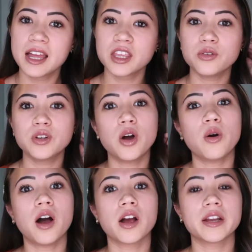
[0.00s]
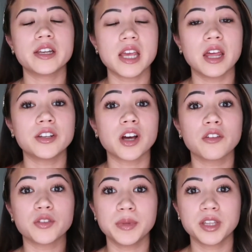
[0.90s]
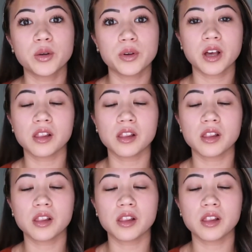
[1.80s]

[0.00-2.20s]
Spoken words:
you know and are familiar with a